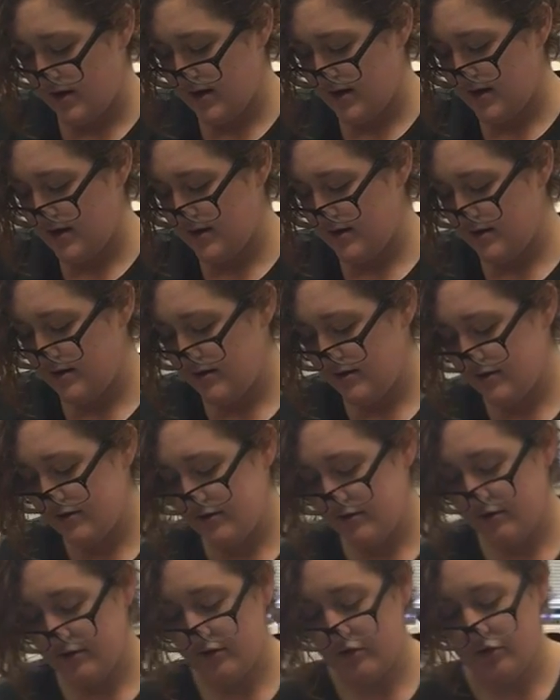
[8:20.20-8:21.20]
and
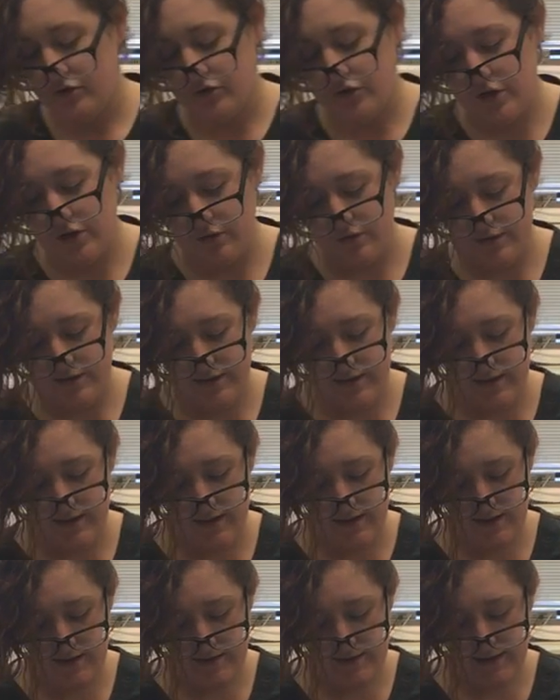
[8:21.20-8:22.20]
note
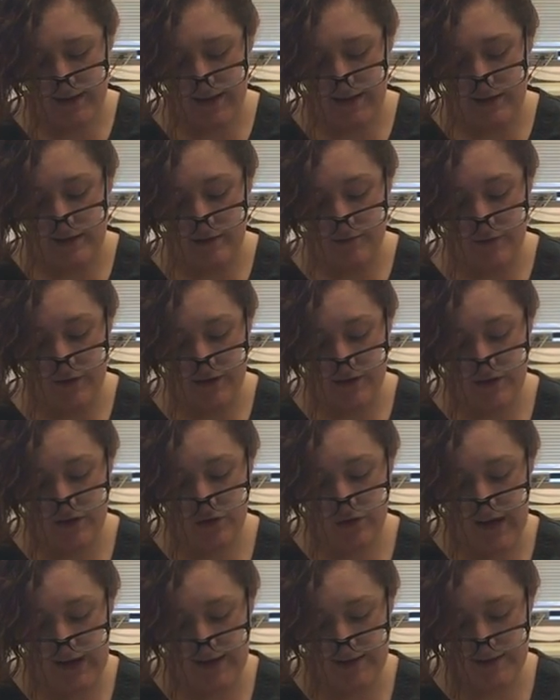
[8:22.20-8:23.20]
any signs of
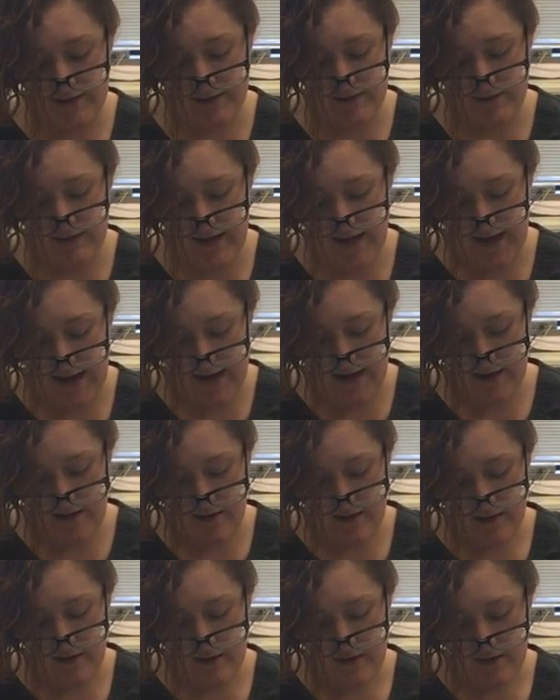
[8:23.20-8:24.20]
distress that
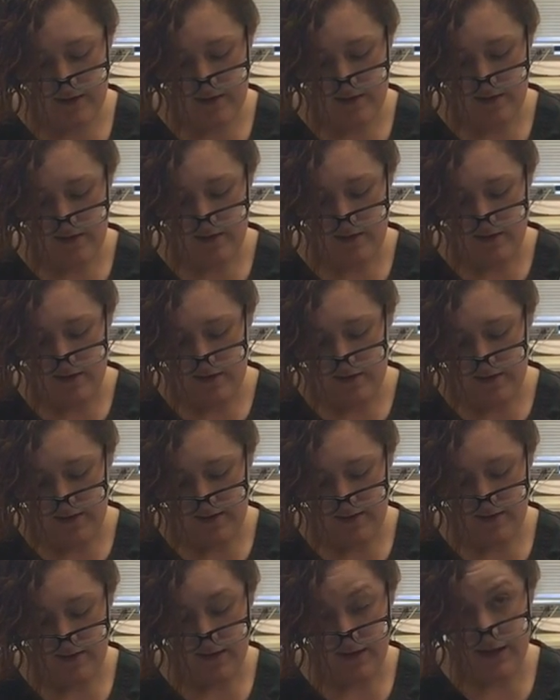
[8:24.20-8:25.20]

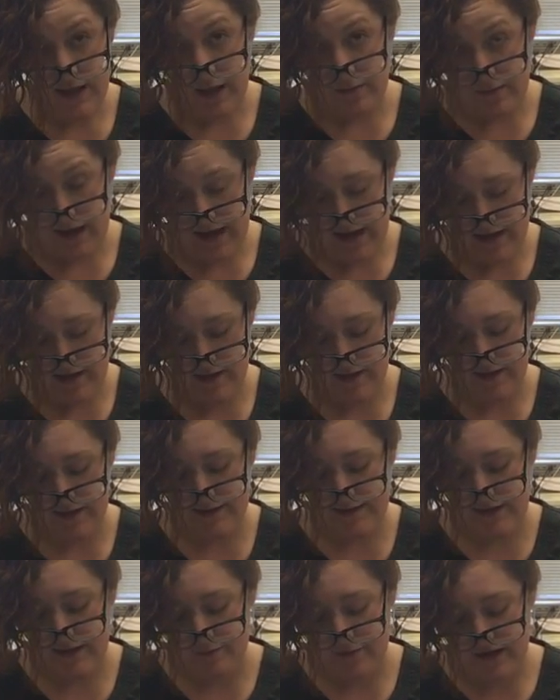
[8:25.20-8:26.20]
they may
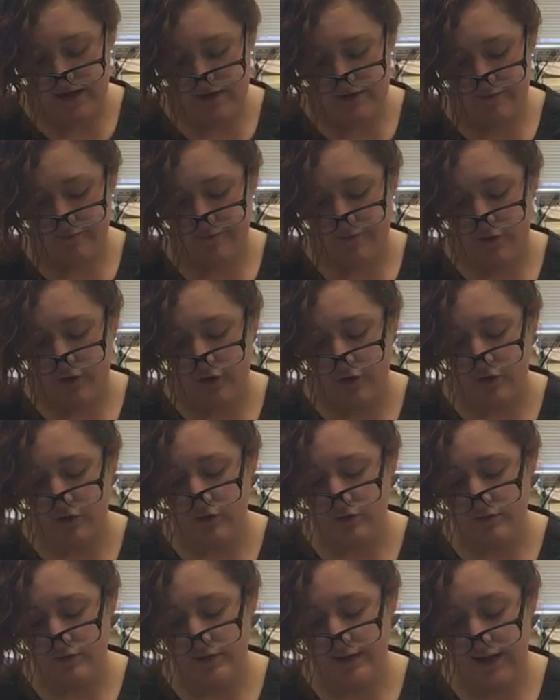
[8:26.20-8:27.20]
exhibit for
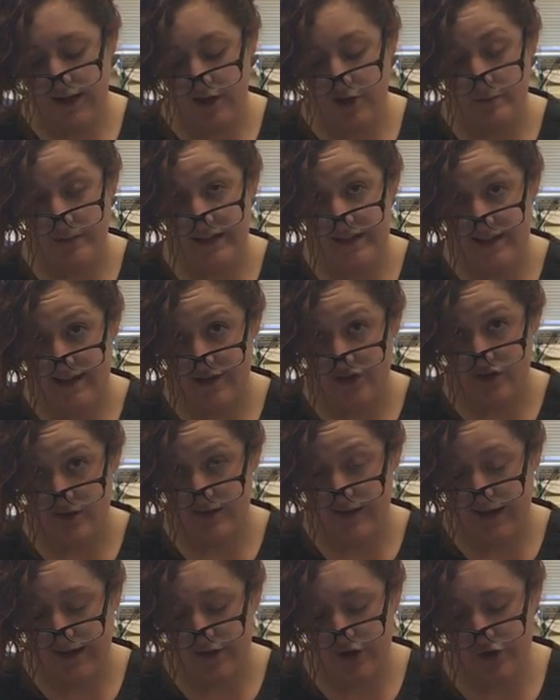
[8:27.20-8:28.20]

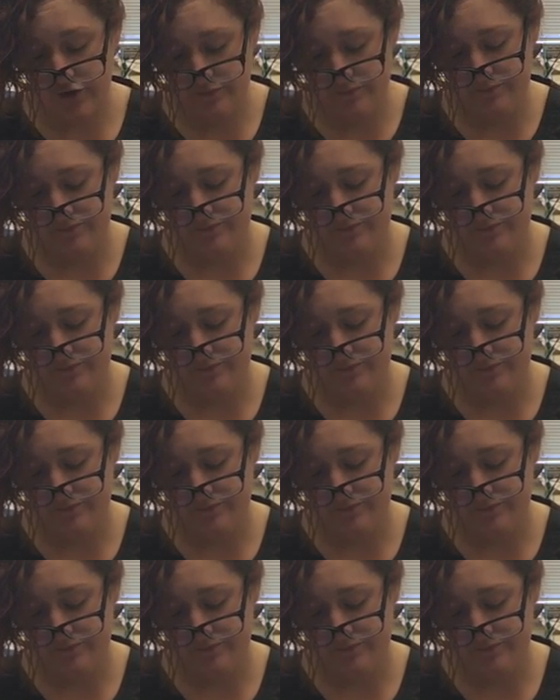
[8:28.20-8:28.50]
documentation later.